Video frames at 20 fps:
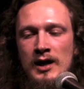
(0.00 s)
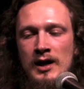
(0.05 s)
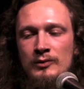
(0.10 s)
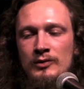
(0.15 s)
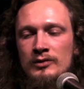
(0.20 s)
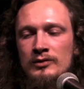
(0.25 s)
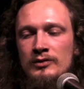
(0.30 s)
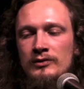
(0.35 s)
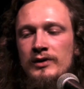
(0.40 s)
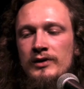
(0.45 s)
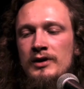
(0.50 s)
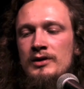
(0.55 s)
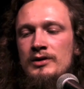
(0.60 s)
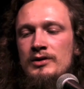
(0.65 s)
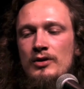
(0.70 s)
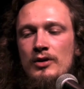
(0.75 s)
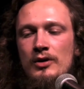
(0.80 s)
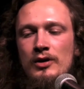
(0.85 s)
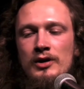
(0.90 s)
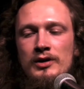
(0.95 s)
will
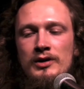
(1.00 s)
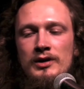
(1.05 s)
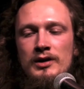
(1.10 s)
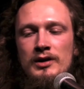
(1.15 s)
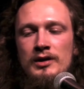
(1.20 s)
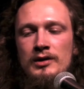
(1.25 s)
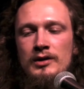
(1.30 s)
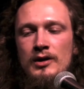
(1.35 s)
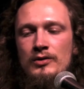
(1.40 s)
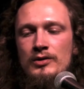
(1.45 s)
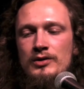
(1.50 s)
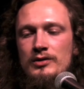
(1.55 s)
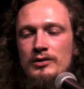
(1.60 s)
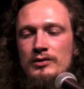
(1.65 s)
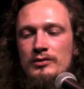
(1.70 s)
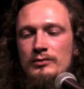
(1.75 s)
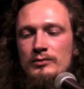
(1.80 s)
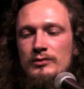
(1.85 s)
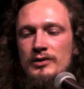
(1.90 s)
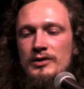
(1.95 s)
rejoin the
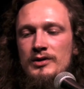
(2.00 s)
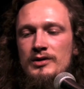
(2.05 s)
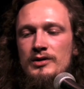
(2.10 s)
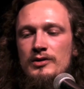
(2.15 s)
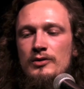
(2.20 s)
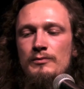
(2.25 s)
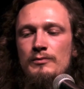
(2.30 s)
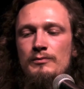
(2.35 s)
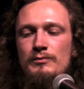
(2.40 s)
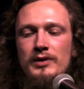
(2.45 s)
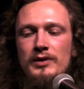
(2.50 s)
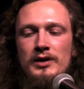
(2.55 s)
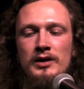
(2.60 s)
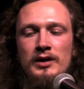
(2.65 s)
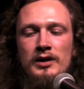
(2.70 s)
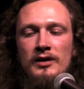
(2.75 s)
ocean with stupid,